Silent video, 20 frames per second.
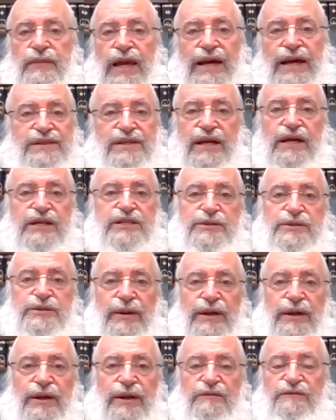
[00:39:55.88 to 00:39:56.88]
As I
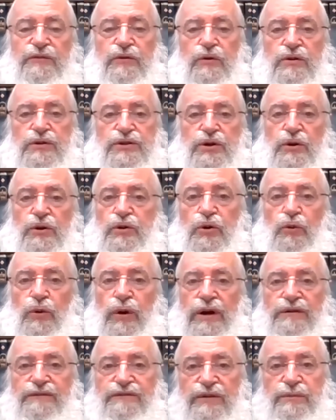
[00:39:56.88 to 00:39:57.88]
explained before, it's only
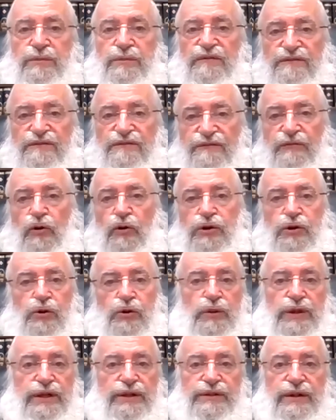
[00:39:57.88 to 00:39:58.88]
relevant before
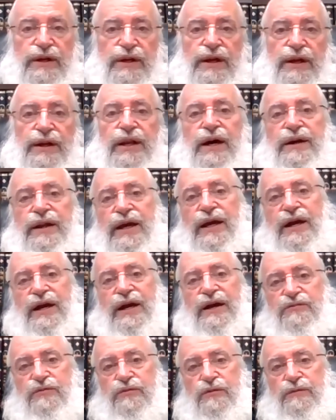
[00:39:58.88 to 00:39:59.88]
you eat and not
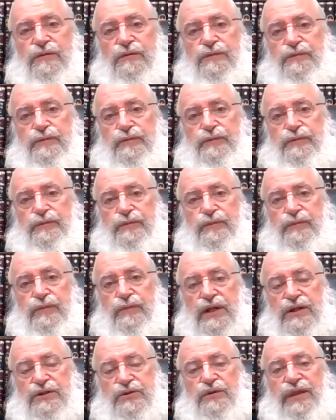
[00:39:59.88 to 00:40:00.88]
after.
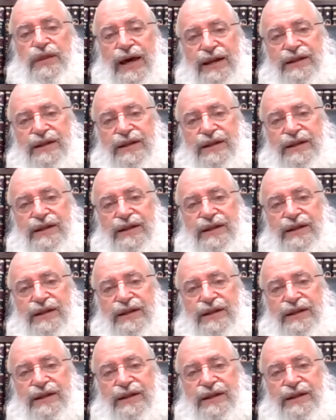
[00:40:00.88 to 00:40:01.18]
So that